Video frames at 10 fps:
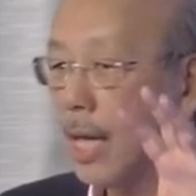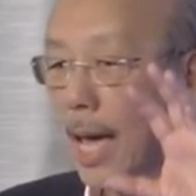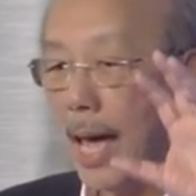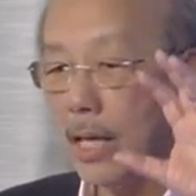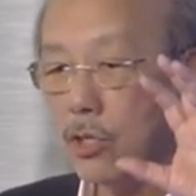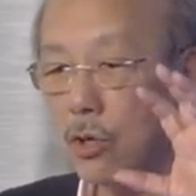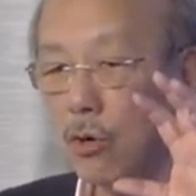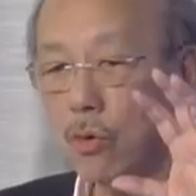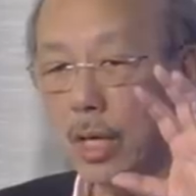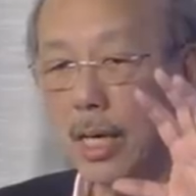And
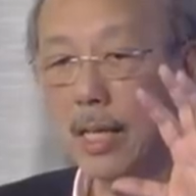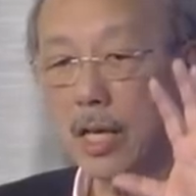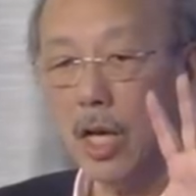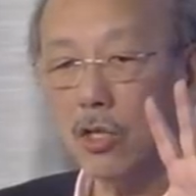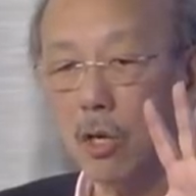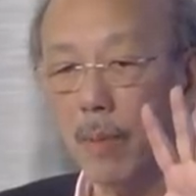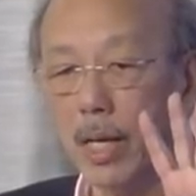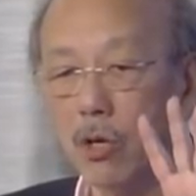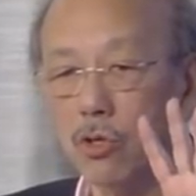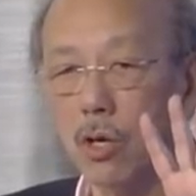so in the electron
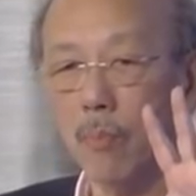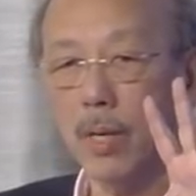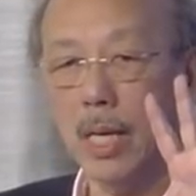microscope